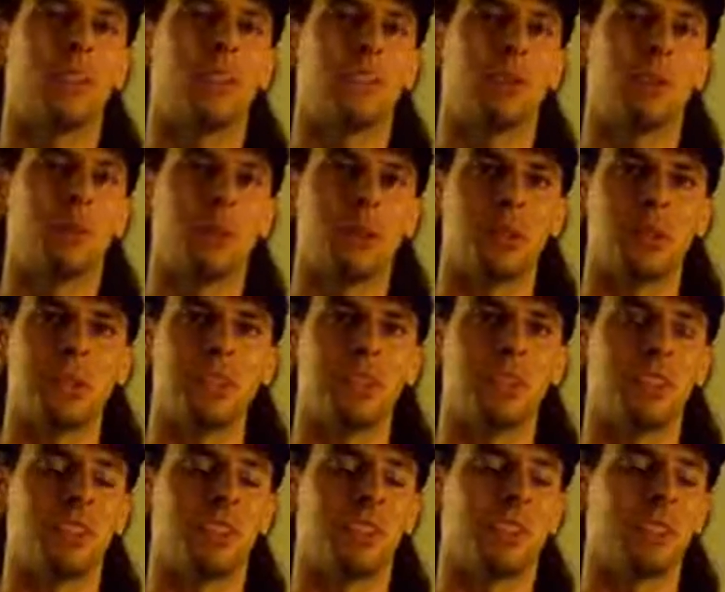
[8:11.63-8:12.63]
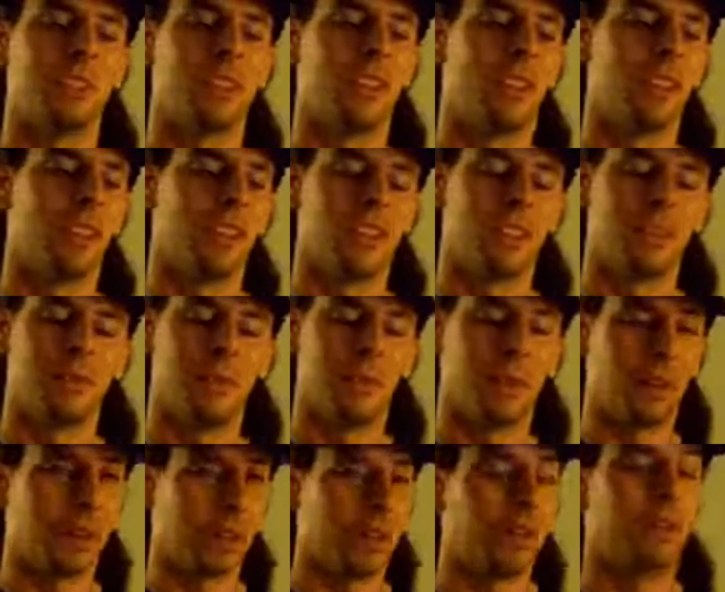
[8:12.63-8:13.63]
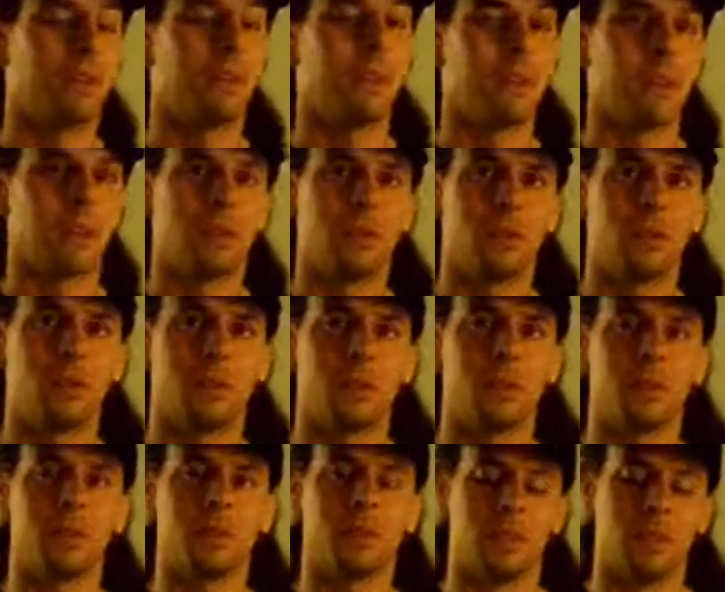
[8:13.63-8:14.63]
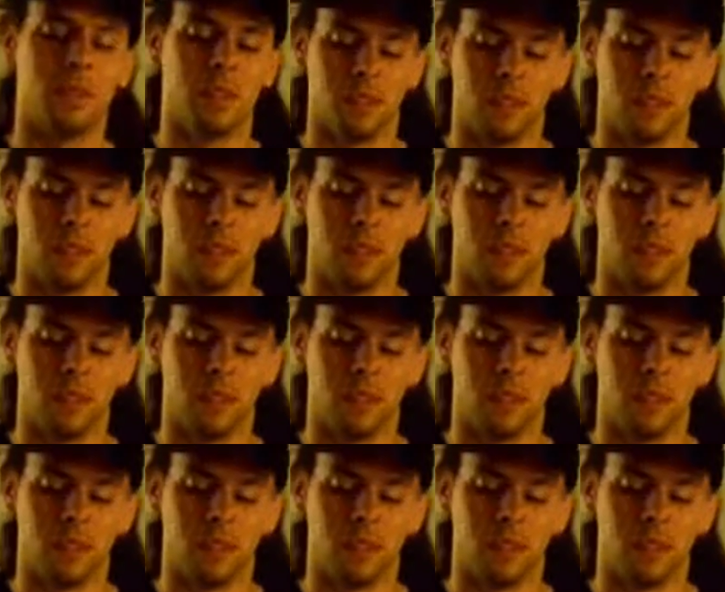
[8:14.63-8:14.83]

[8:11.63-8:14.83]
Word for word: experience and very, very enjoyable.